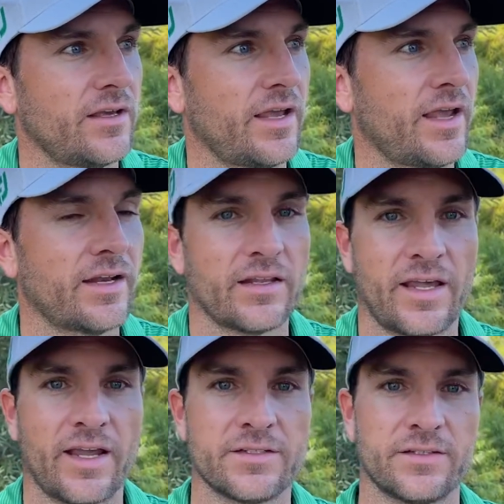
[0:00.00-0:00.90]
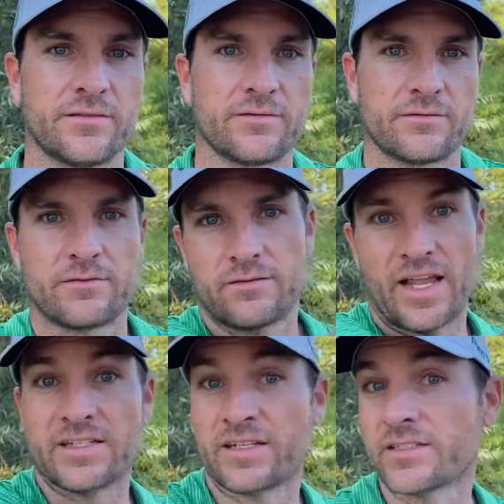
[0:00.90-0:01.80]
and it lands and
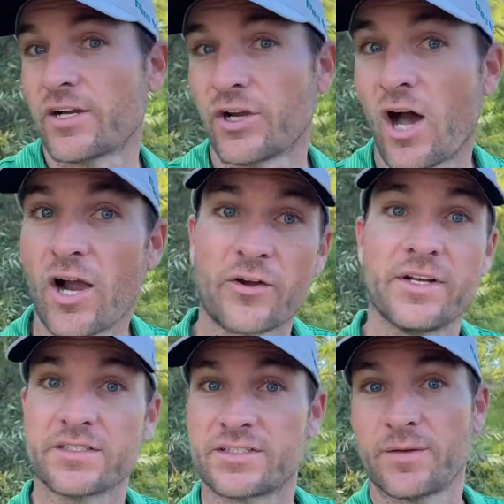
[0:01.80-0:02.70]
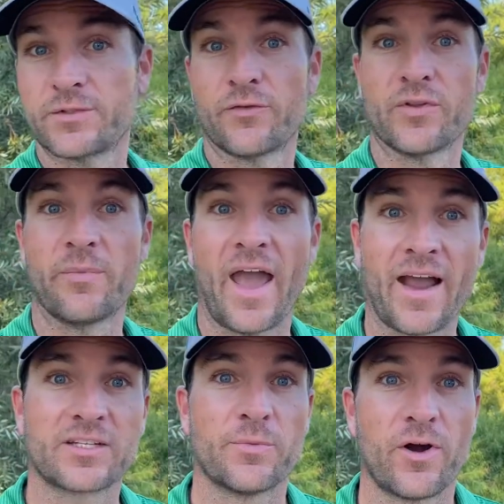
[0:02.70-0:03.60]
lands like it's on concrete and skips over the
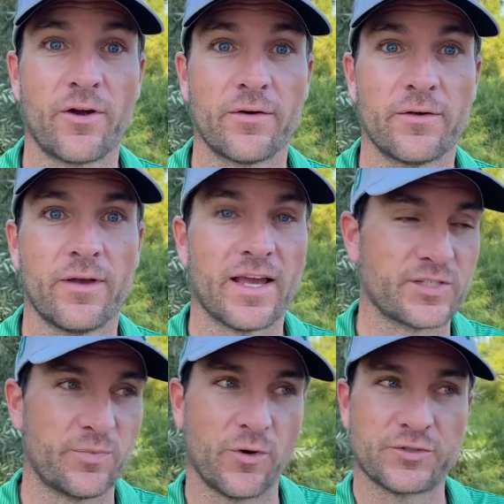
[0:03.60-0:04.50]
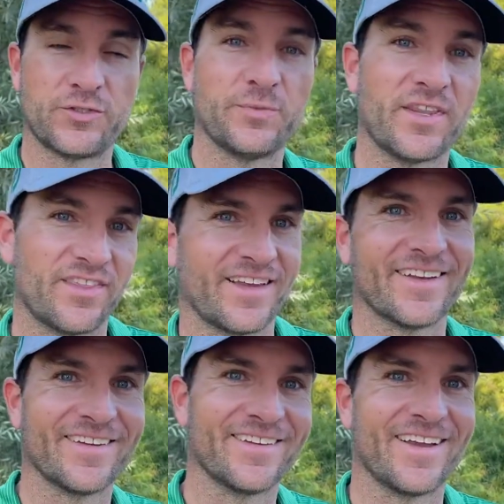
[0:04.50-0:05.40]
back tomorrow, mm-hmm. as opposed to me
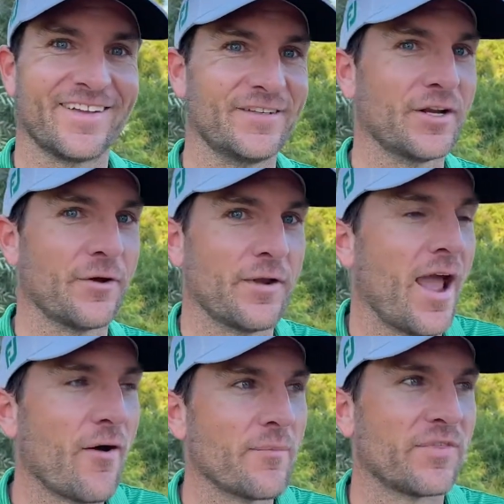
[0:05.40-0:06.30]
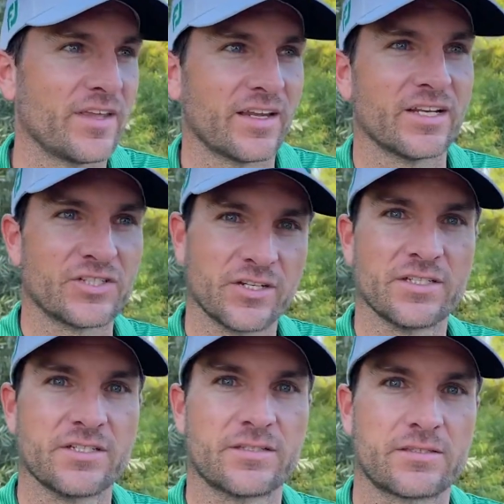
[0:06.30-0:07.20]
thinking, you know, now I'm thinking it's
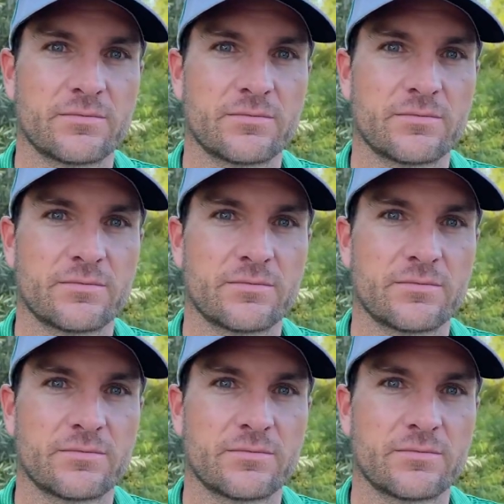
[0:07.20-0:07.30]
going to just